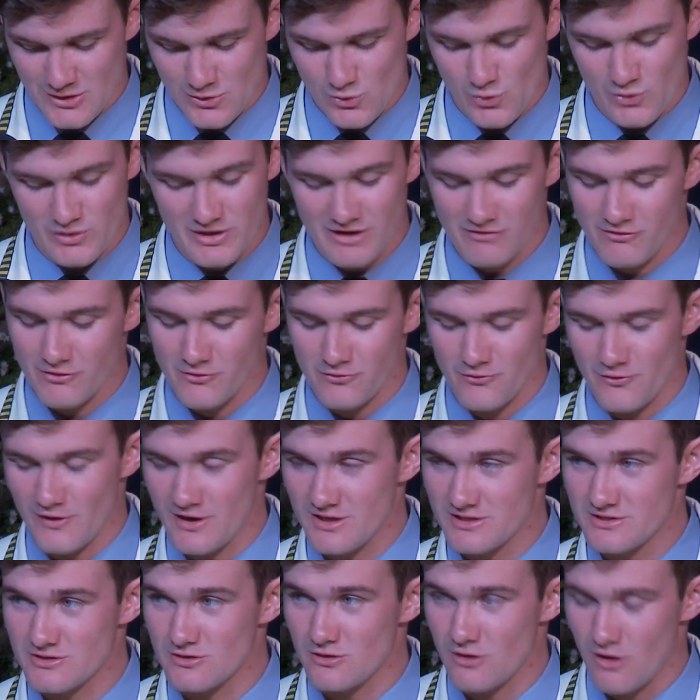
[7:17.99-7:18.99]
who are never
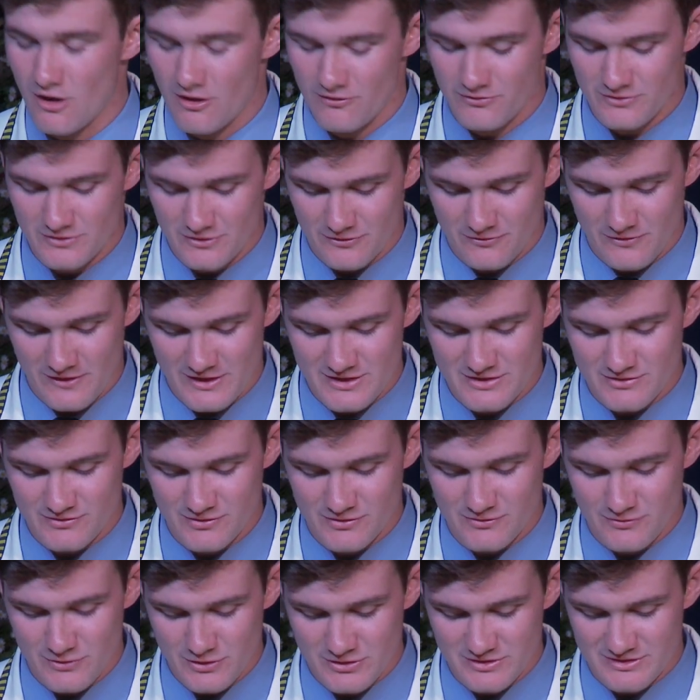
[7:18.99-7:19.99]
afraid to laugh in the face
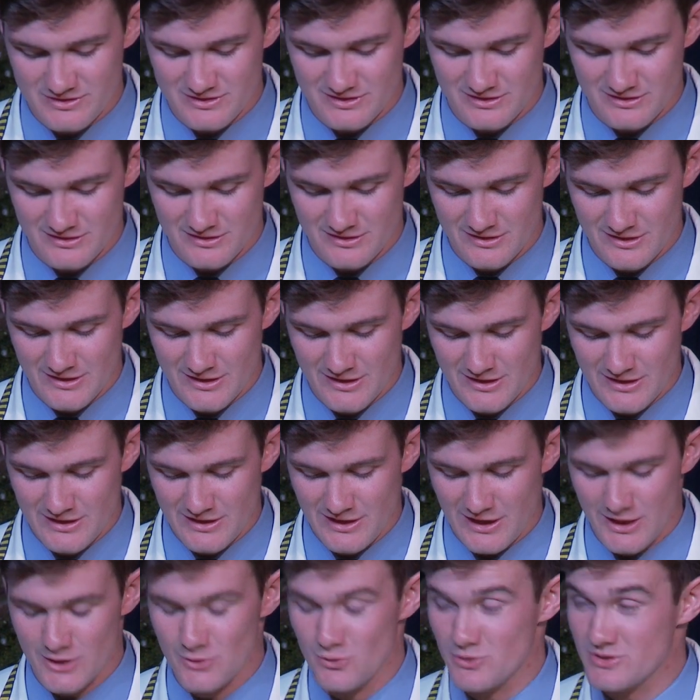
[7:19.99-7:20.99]
of adversity
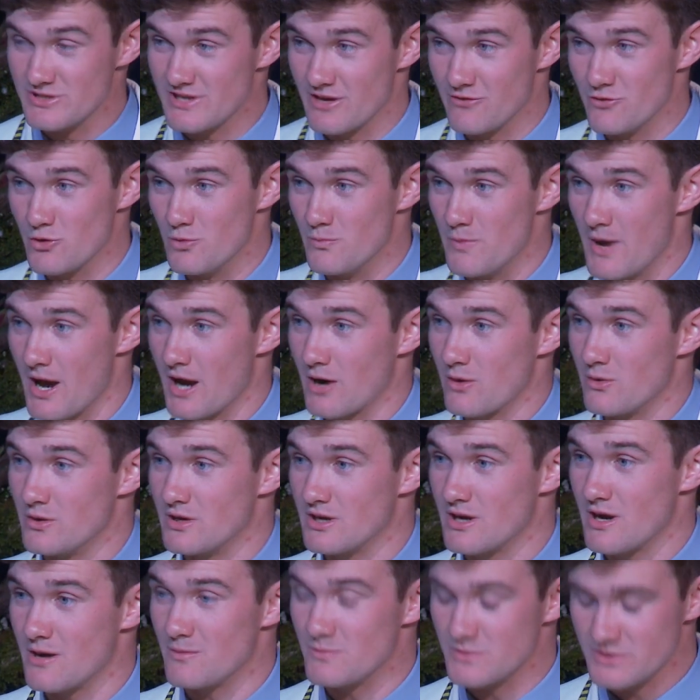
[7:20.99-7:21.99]
and always have your back when
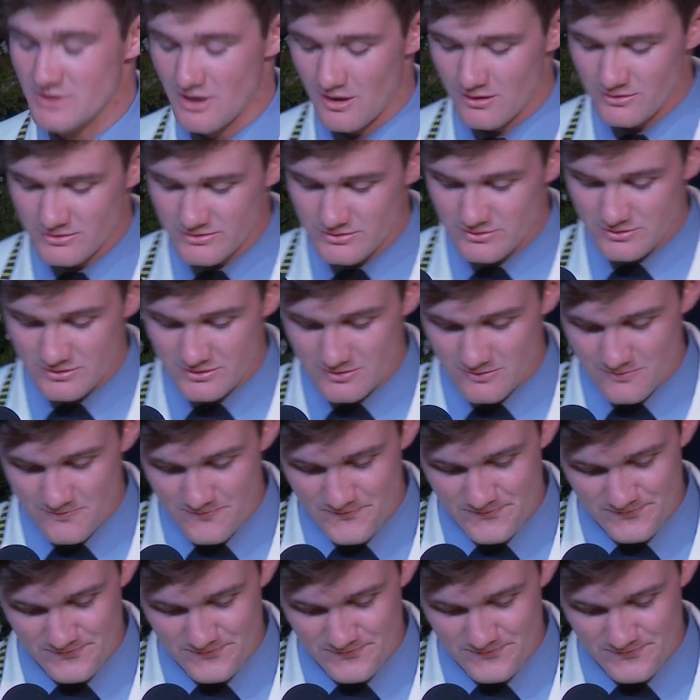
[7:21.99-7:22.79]
it comes down to it.